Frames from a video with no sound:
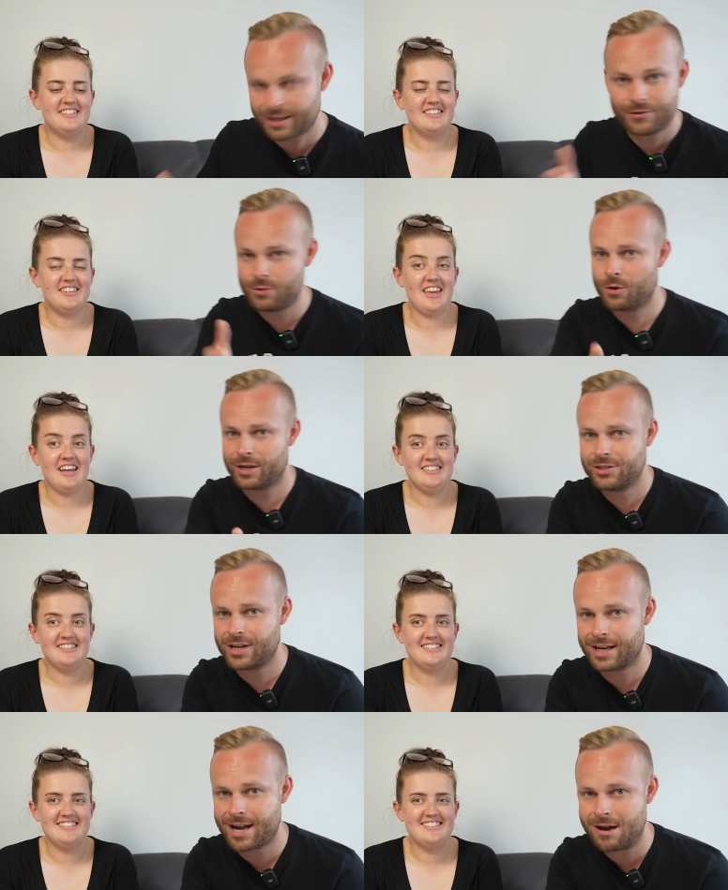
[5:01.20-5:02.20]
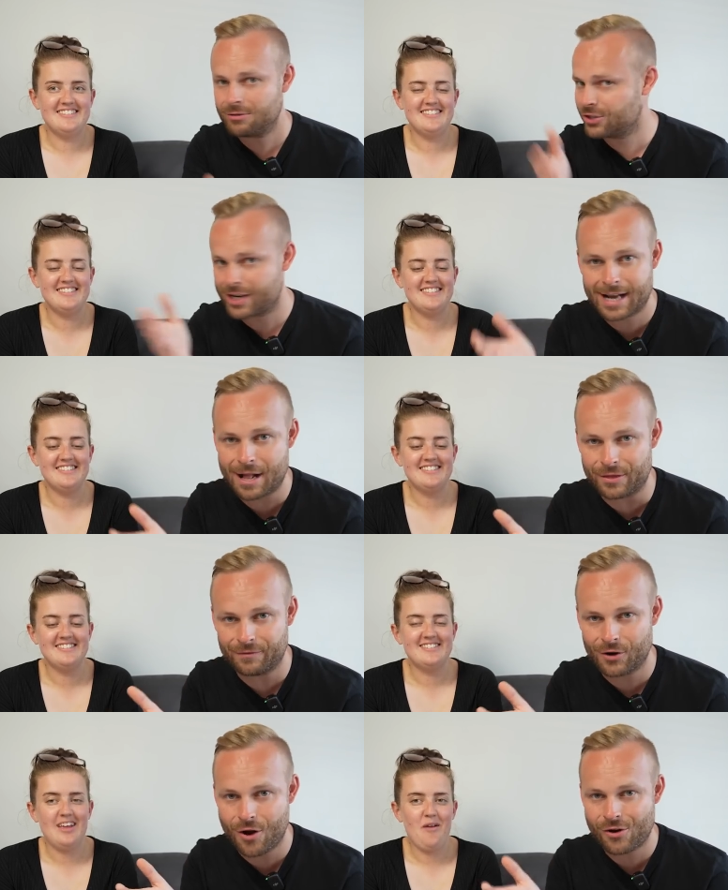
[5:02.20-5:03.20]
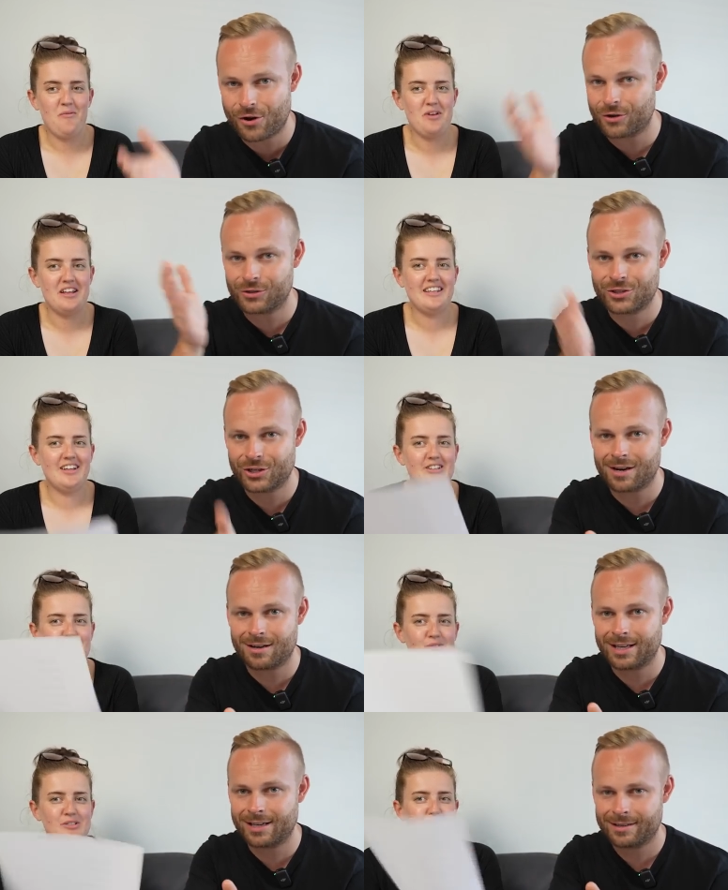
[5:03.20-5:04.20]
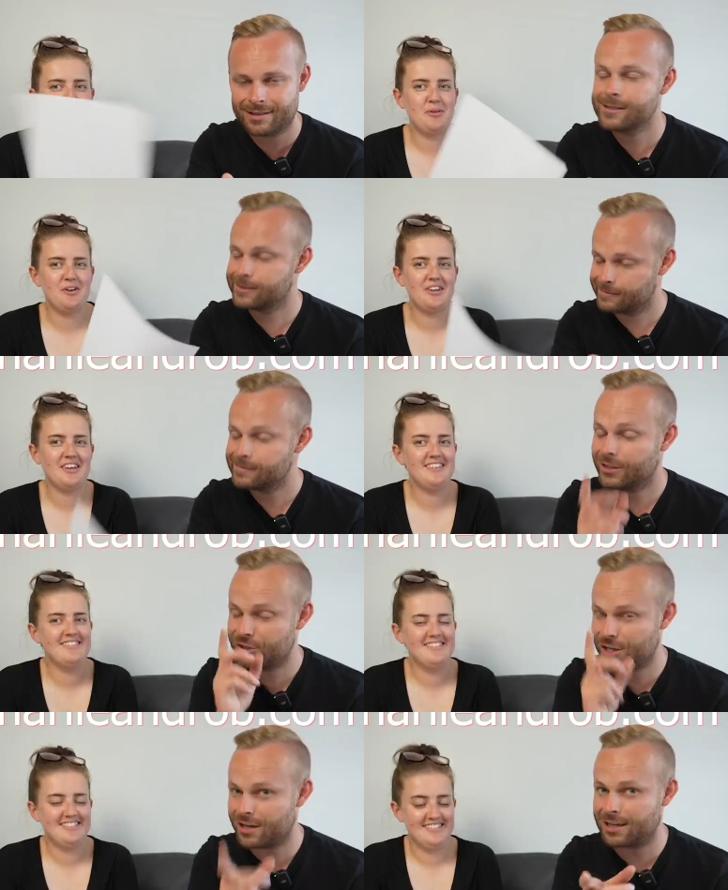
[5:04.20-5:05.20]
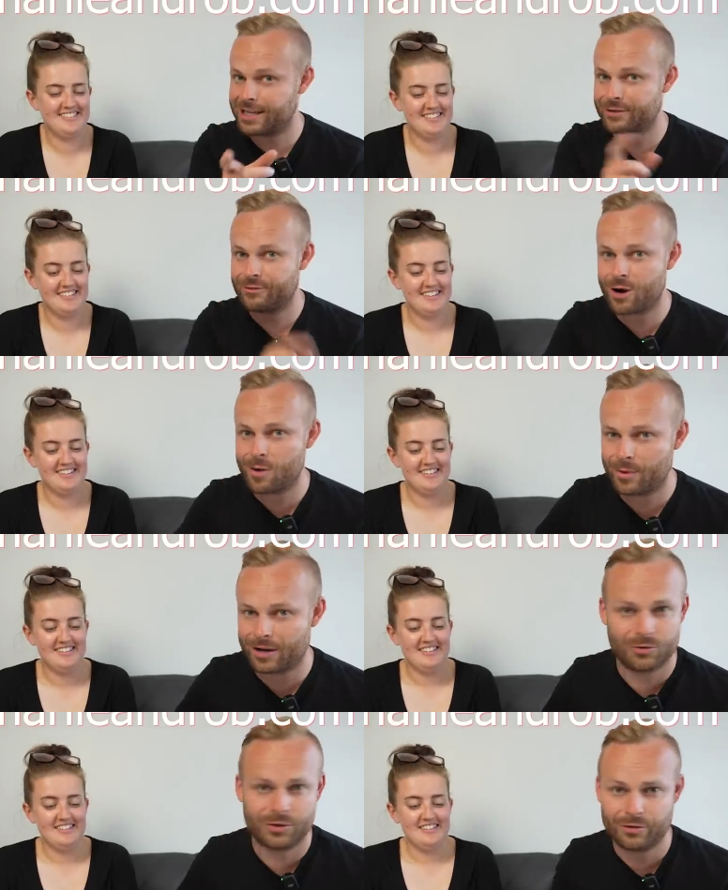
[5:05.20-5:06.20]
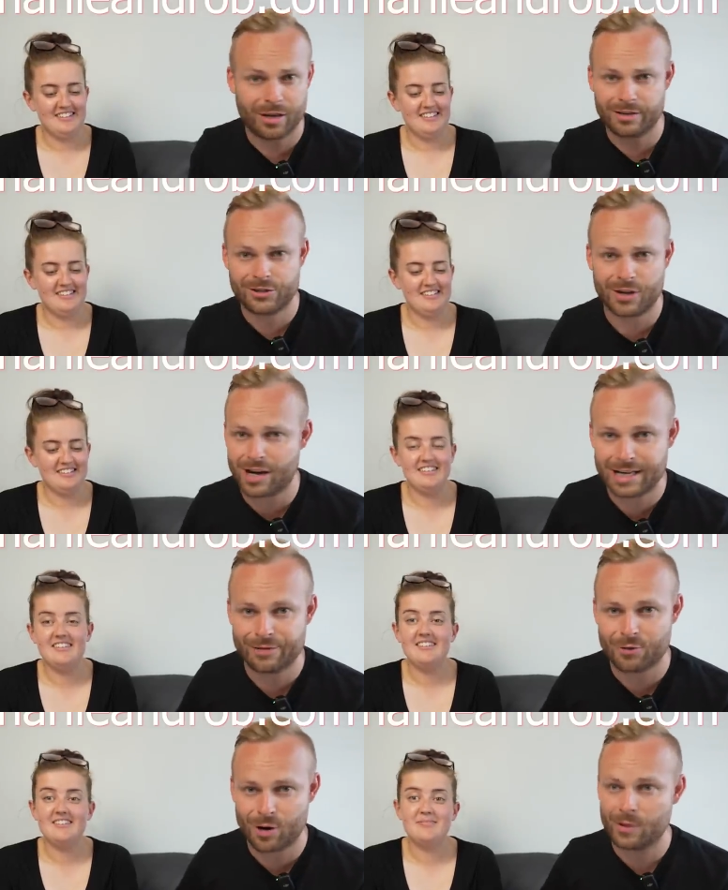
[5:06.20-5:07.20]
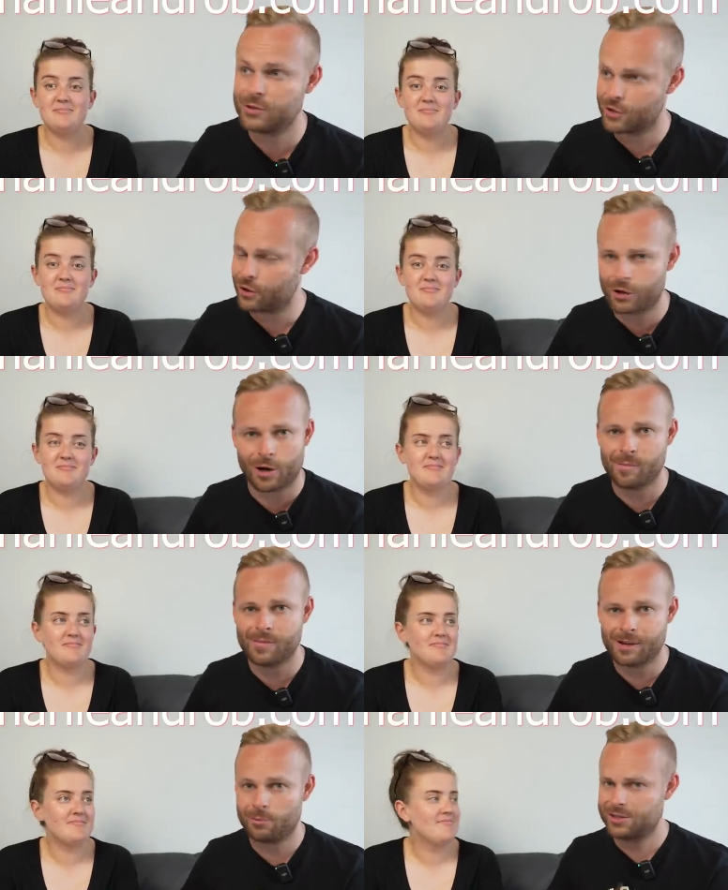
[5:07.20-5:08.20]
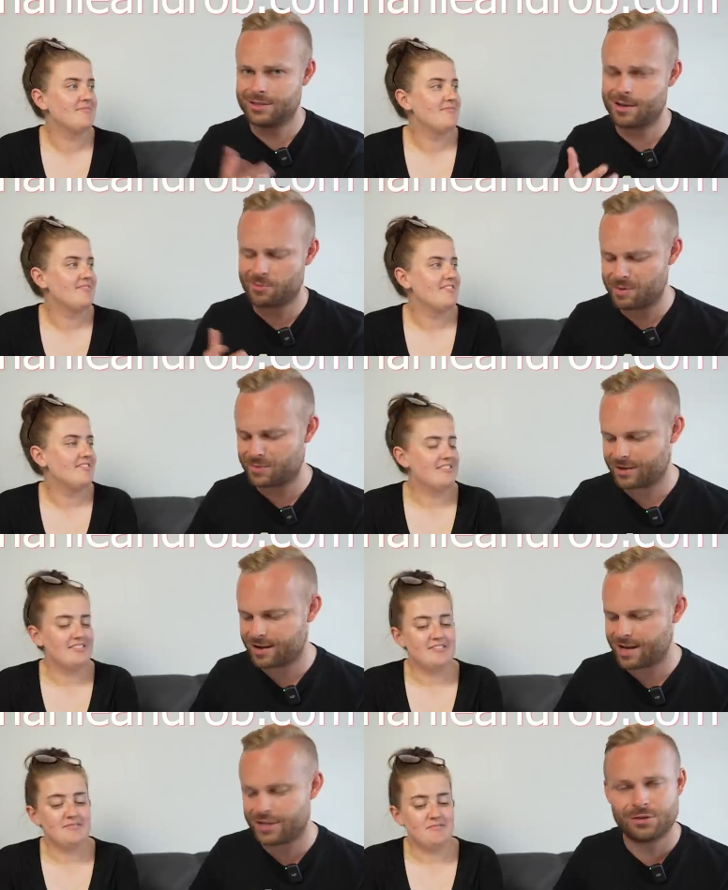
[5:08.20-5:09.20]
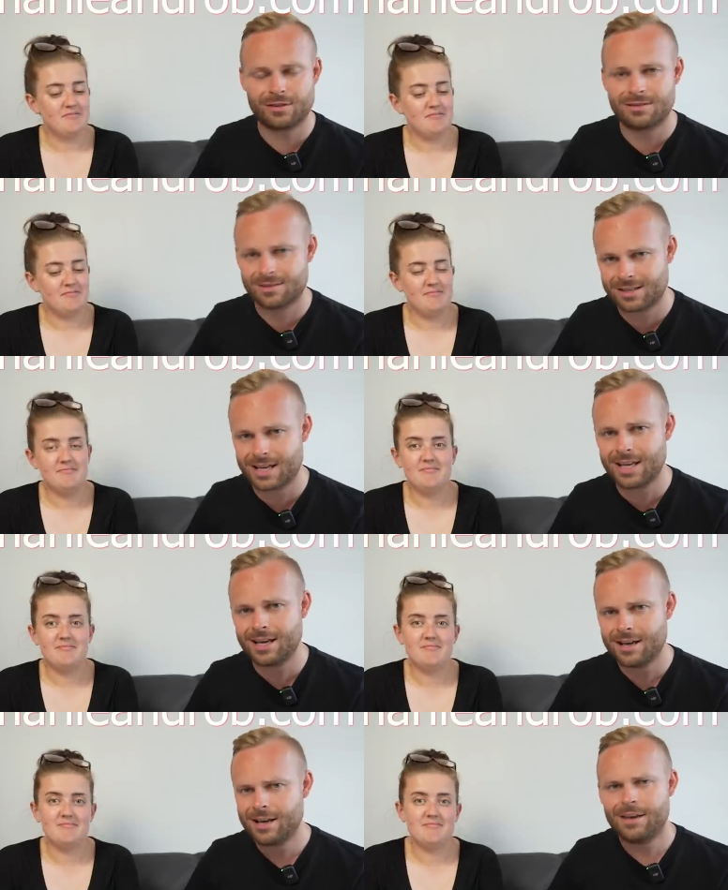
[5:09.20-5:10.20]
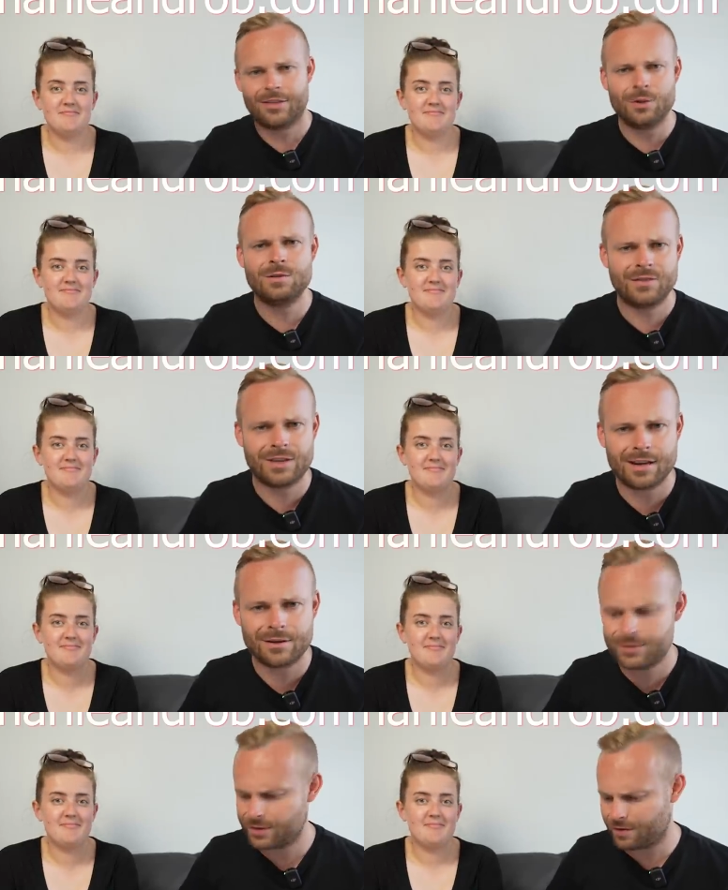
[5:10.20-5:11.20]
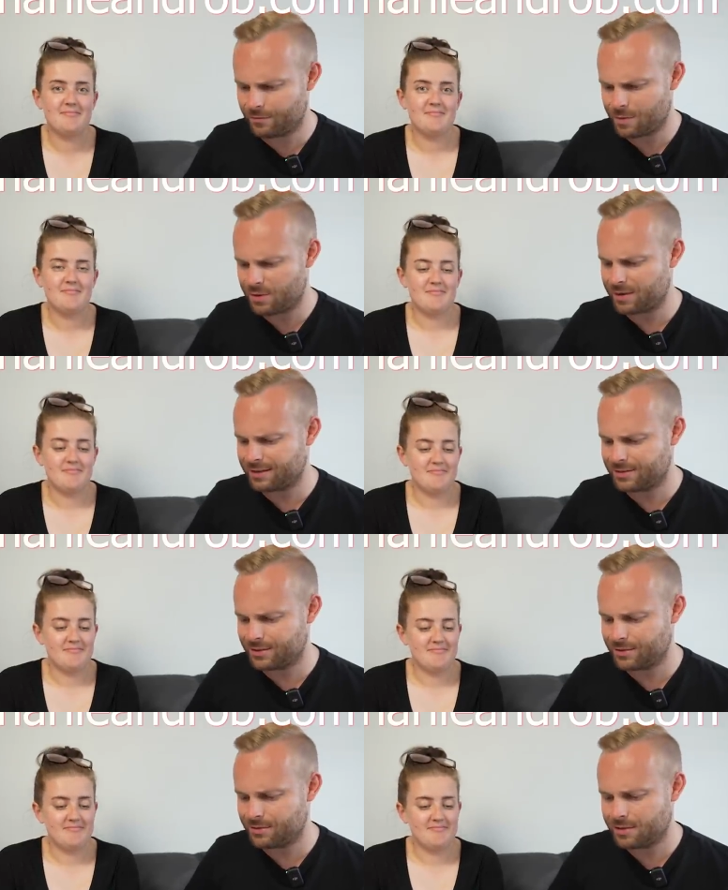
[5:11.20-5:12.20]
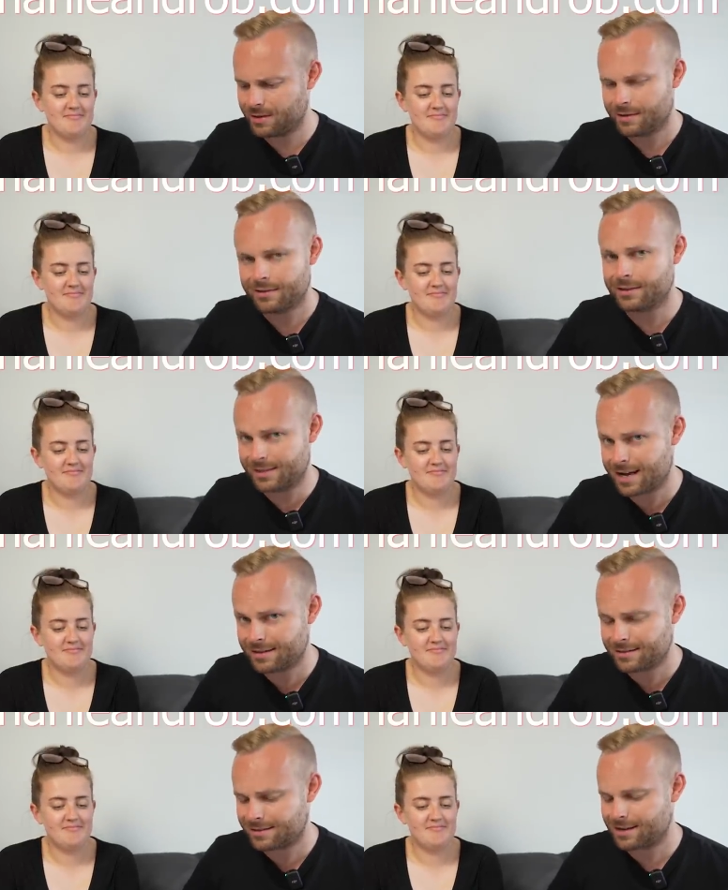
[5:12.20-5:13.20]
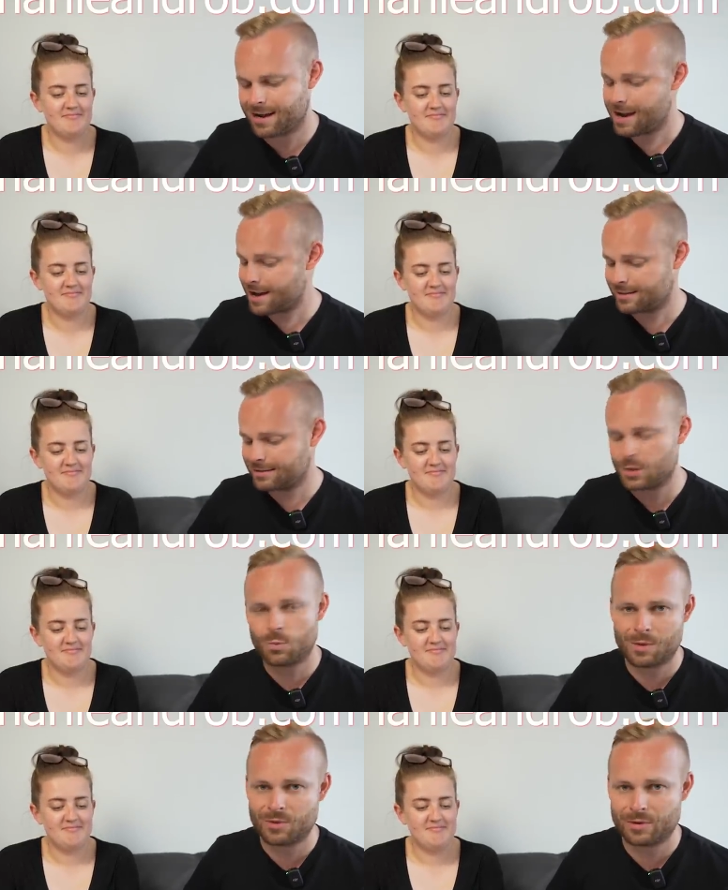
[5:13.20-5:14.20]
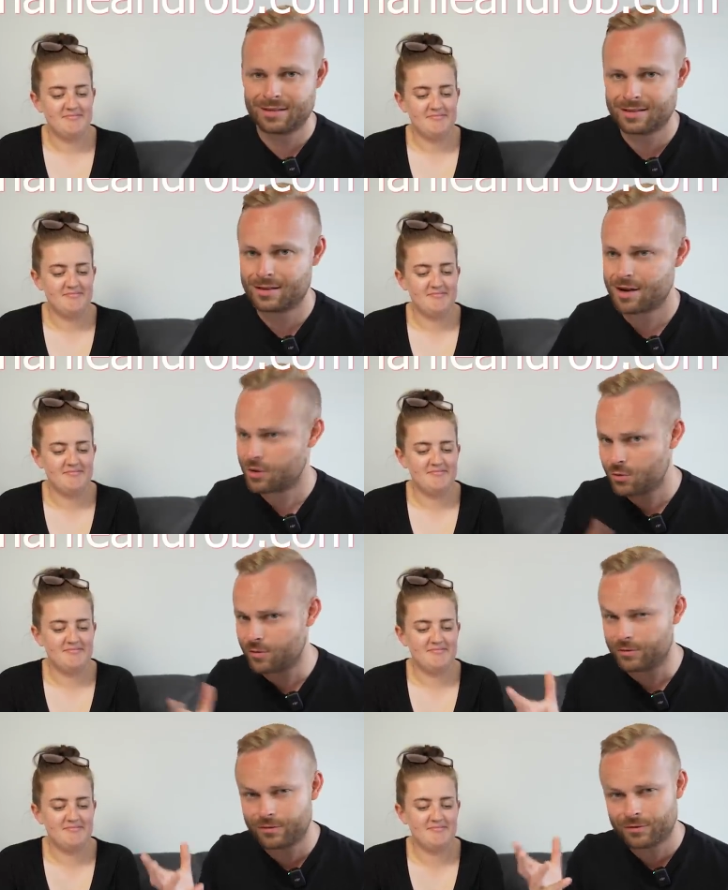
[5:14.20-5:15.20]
Speaker 1: If you want to check it out, check out the vlog on Charlie nice Christmas Market. Charlie and Rob, or you can go to charlieandrob.com, which is our website, and you can see those videos of when we went to Gdansk, and when we went to Krakow.